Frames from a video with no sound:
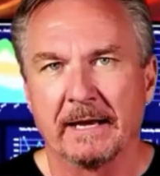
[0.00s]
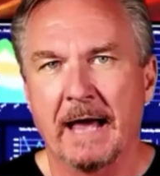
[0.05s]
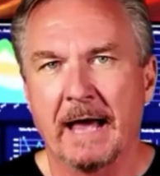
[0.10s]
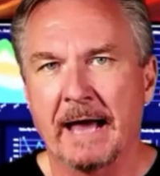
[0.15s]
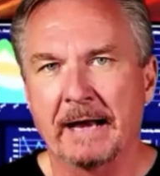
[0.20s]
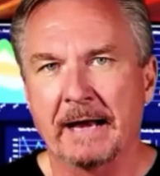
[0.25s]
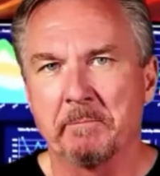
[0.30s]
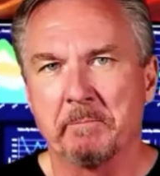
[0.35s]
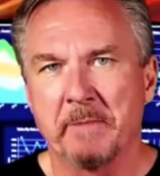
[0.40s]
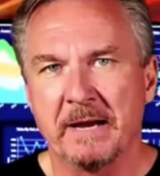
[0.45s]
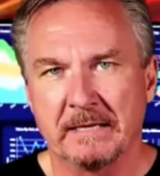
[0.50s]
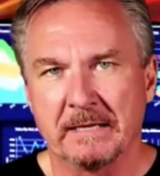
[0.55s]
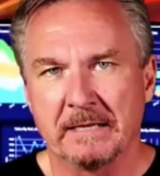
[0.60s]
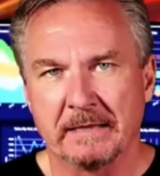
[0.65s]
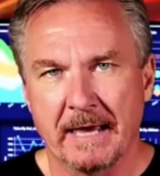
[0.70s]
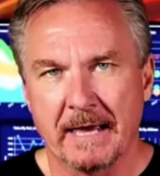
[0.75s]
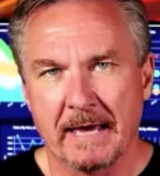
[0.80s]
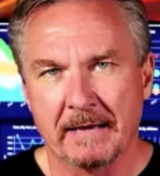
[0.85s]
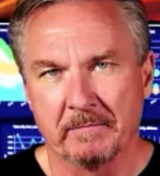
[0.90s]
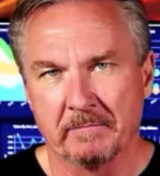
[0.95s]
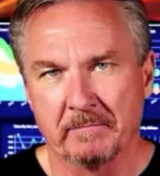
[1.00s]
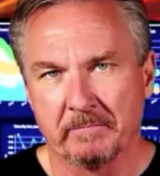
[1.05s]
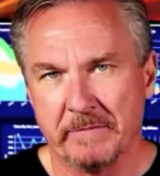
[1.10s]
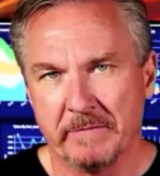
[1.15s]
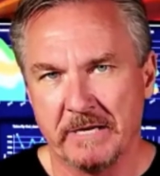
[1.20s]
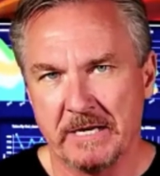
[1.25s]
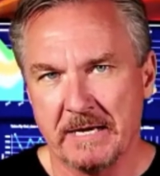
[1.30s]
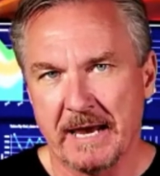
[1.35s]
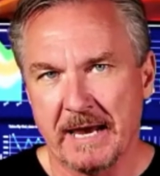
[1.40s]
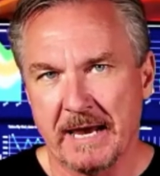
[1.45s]
how to make that
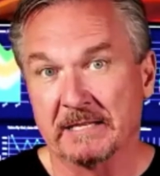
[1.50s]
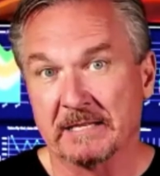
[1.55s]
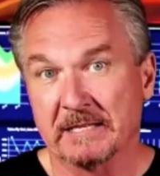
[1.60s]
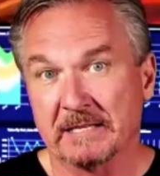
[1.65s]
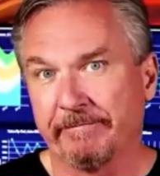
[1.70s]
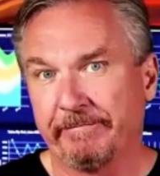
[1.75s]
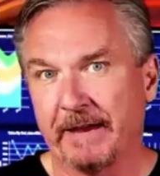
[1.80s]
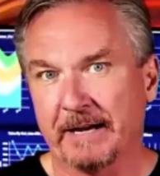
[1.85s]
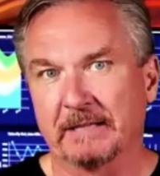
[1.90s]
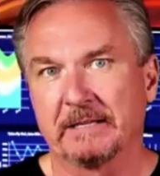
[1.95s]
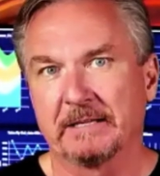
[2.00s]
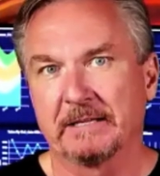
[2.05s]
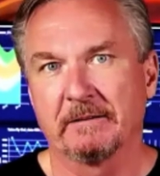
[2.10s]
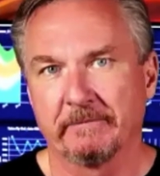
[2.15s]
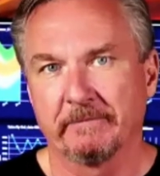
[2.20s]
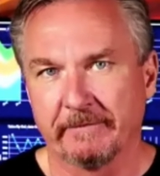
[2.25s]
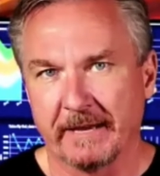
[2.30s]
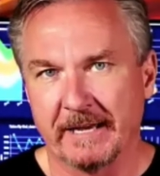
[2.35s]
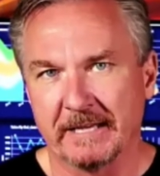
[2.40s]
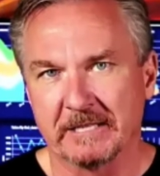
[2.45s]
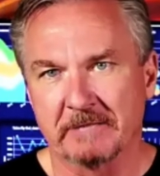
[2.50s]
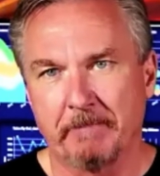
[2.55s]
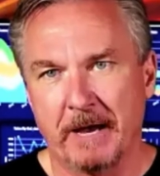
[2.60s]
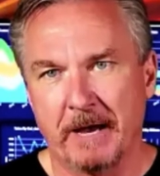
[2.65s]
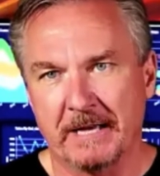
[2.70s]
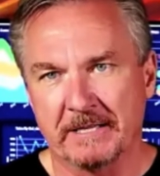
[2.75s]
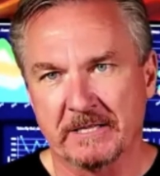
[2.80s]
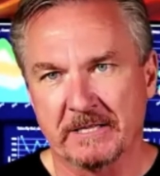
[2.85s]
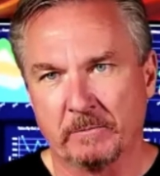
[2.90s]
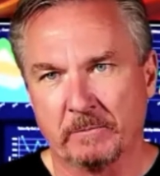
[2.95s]
be as effective as
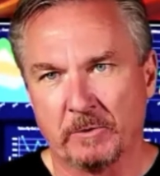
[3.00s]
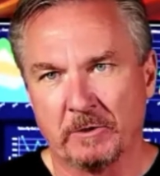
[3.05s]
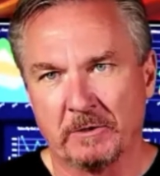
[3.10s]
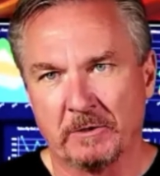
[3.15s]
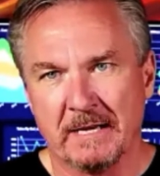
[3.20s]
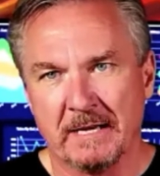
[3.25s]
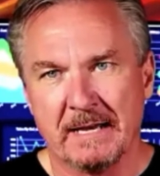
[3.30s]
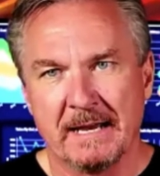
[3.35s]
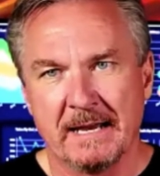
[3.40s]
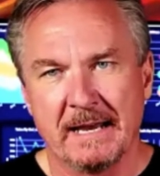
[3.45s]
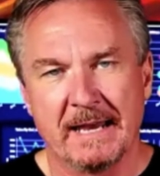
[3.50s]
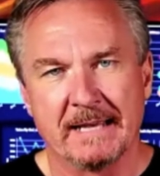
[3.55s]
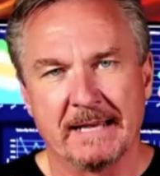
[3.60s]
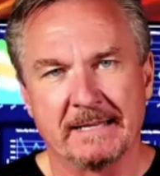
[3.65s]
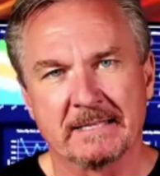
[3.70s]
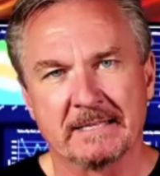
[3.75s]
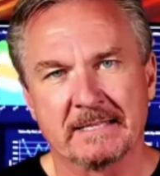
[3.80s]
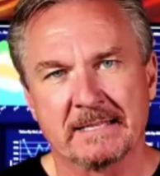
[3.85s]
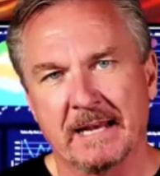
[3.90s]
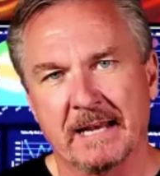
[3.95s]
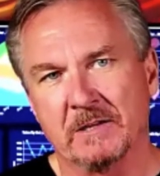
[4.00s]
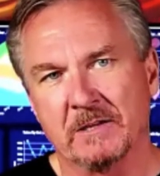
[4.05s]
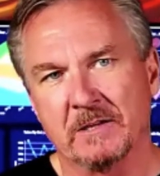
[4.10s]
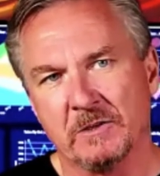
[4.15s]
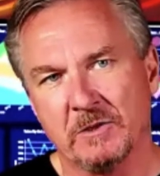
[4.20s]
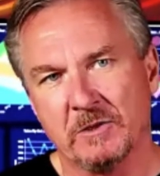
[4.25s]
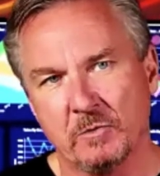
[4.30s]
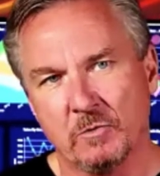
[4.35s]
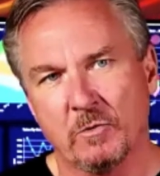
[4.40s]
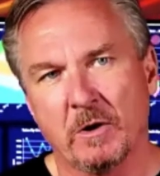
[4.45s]
possible and set
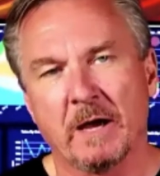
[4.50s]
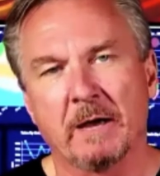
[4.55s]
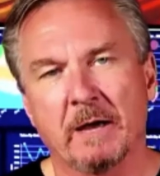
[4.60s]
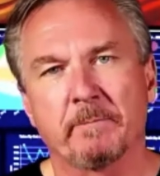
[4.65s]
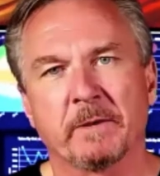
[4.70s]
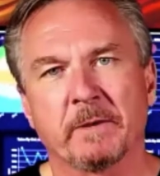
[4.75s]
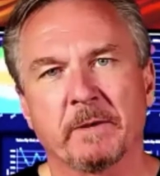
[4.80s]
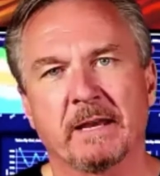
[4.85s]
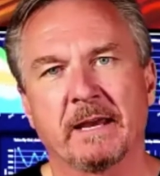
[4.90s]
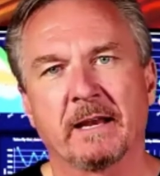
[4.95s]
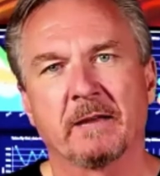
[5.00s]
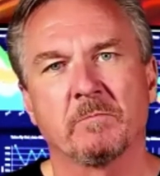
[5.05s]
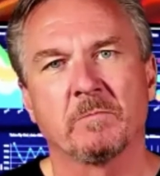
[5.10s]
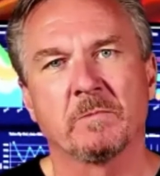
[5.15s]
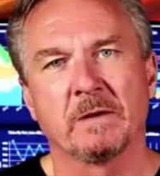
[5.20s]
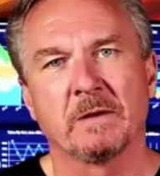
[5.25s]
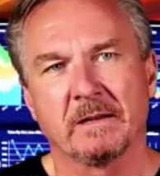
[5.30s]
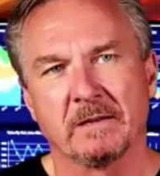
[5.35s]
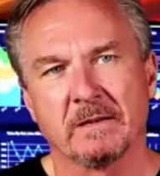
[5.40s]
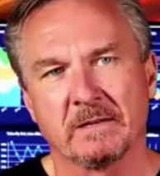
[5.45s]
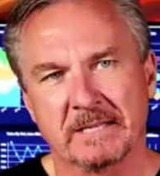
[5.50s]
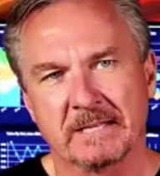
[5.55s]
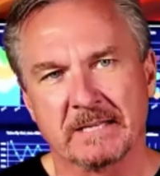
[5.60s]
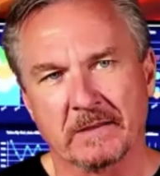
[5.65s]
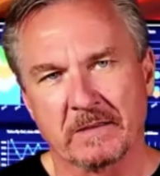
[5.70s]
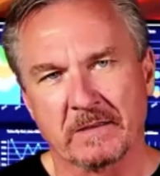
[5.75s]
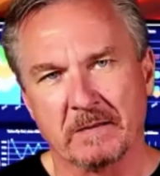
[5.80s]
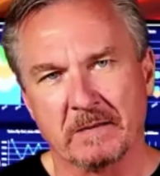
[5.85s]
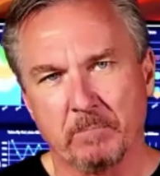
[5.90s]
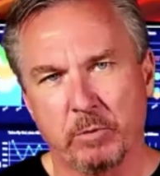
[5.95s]
you up and
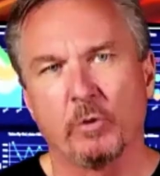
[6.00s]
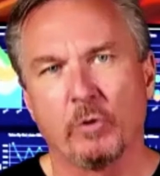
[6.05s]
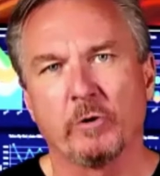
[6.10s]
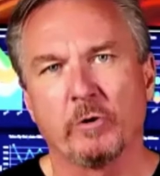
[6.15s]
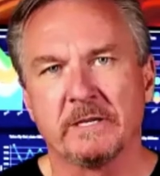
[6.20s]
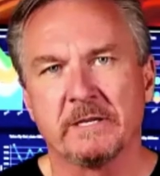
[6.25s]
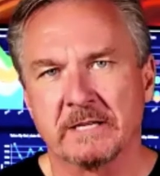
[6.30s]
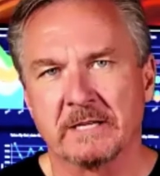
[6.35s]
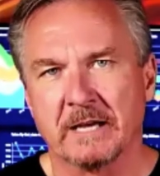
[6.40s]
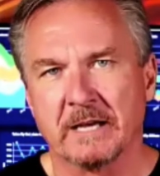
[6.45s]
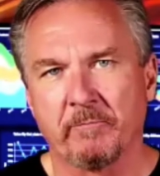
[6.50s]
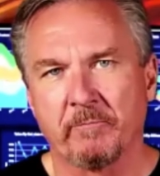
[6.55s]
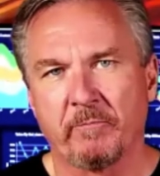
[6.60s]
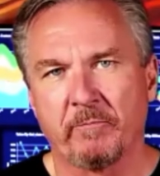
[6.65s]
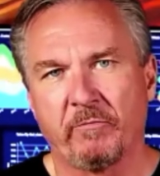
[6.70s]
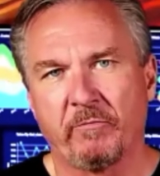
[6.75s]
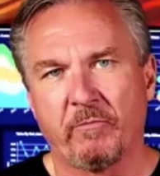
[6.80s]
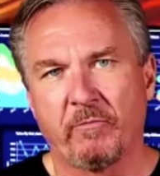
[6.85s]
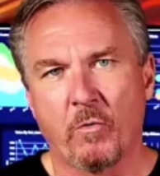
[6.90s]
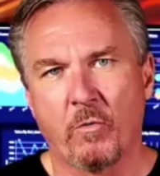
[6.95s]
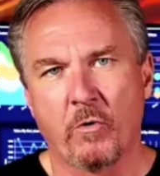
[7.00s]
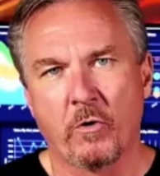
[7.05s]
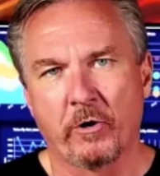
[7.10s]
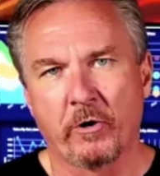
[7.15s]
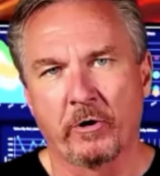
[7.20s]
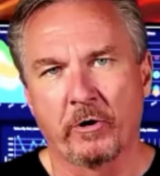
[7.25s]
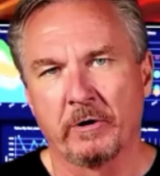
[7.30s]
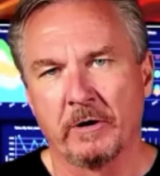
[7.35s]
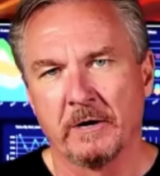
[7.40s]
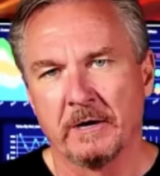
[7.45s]
set the employees up
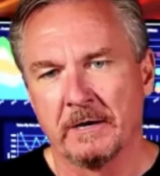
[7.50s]
for